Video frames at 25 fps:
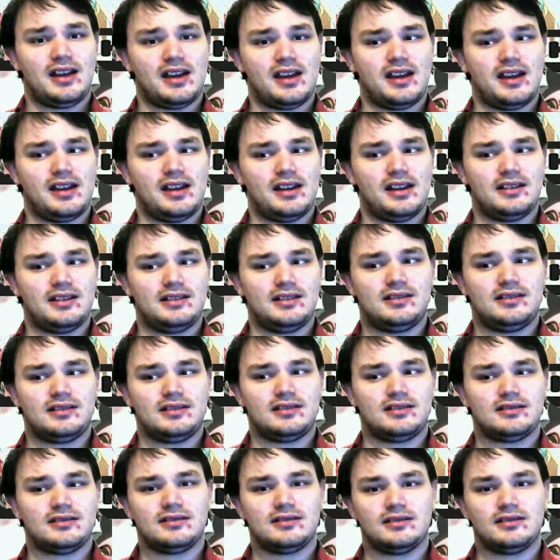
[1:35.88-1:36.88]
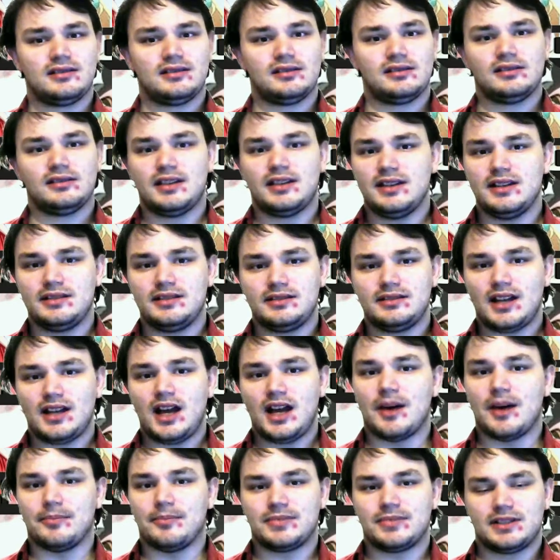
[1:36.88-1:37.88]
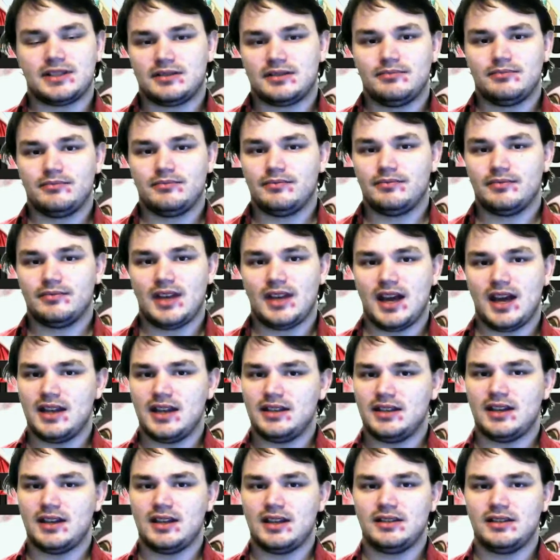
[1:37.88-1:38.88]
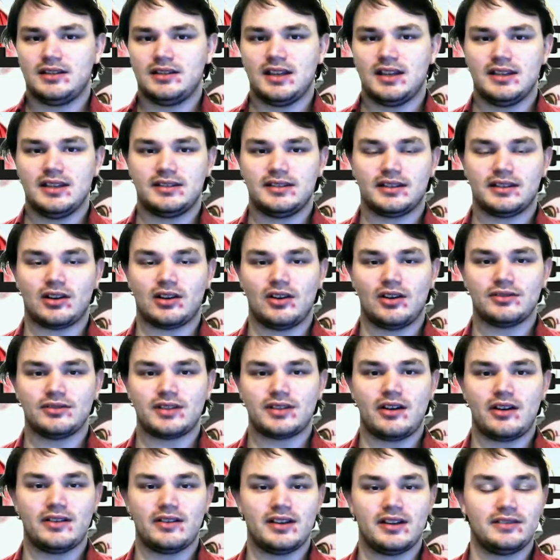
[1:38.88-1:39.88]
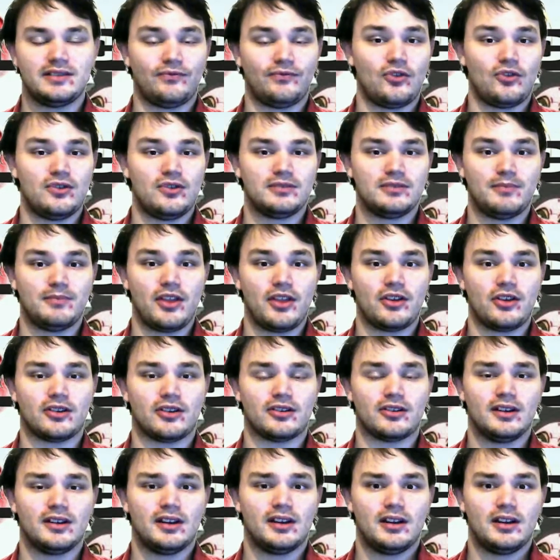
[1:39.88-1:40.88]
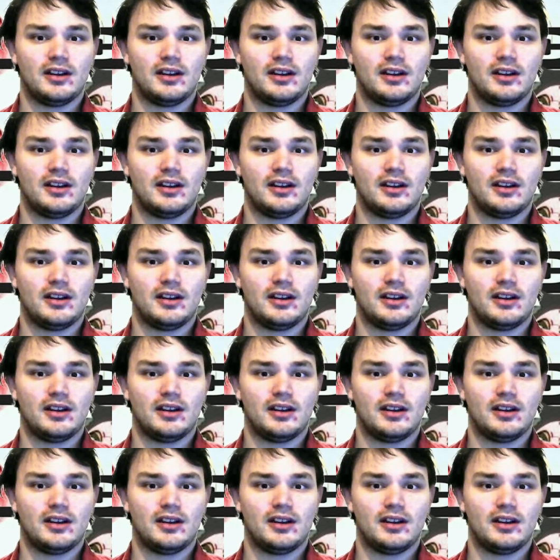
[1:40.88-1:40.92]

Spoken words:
and he stops. And then he calls out for his mother